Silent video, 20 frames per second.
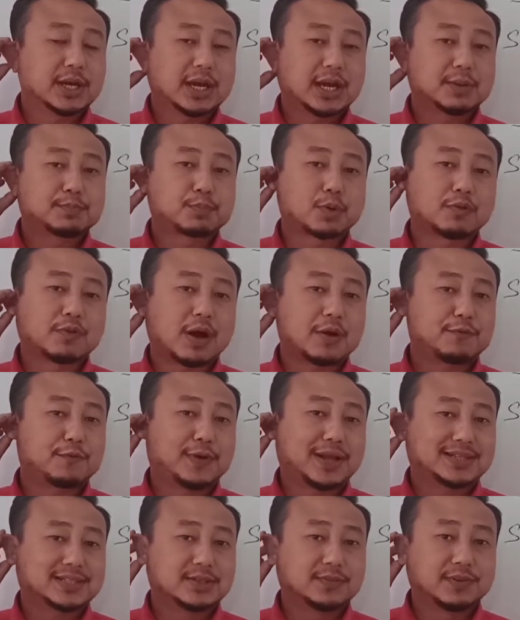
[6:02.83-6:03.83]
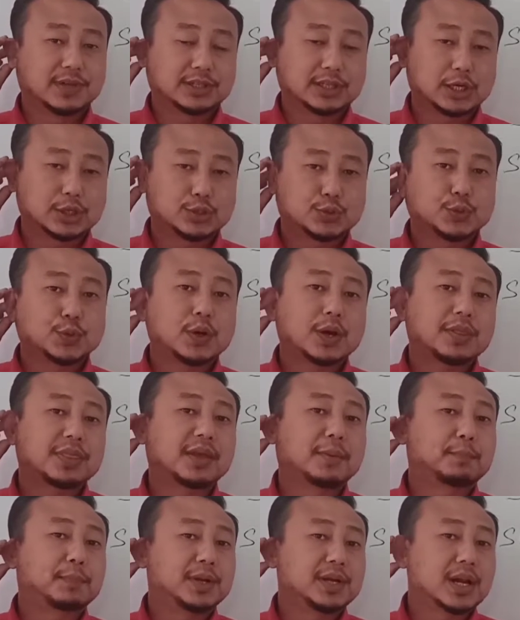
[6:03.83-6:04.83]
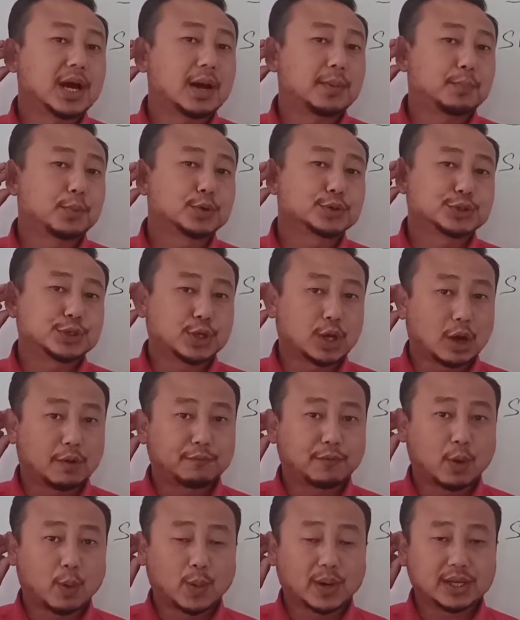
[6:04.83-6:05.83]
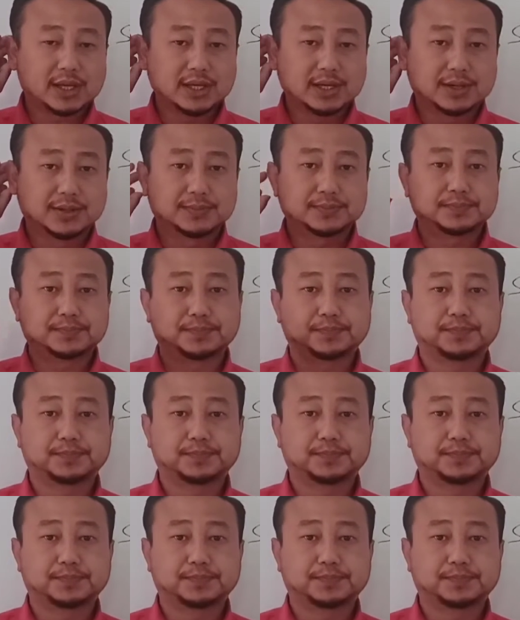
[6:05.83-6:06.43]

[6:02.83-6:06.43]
it provides flexibility to the pinna portion of our ear.